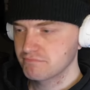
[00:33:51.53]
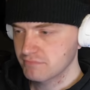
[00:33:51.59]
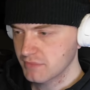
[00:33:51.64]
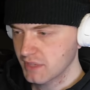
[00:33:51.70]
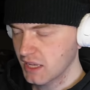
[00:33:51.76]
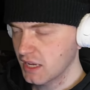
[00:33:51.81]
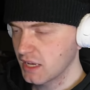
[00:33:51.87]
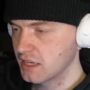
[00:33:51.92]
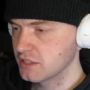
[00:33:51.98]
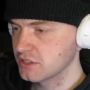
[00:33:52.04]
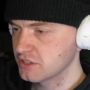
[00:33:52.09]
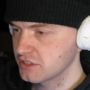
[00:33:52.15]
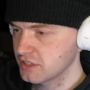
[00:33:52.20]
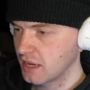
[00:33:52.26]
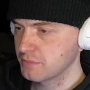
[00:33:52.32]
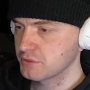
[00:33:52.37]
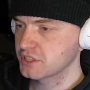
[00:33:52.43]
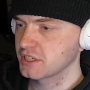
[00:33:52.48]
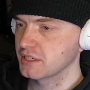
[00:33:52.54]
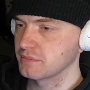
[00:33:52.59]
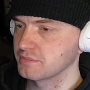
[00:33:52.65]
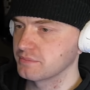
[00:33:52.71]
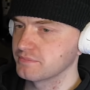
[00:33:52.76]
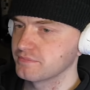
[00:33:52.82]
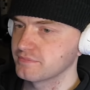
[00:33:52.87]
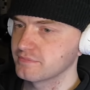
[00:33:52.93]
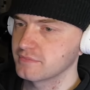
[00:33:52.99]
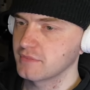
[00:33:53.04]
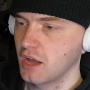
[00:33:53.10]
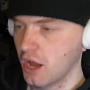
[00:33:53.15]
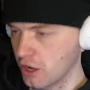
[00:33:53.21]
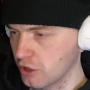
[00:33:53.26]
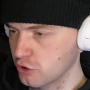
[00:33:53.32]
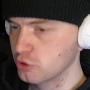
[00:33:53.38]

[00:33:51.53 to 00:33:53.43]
Nice, time skip. A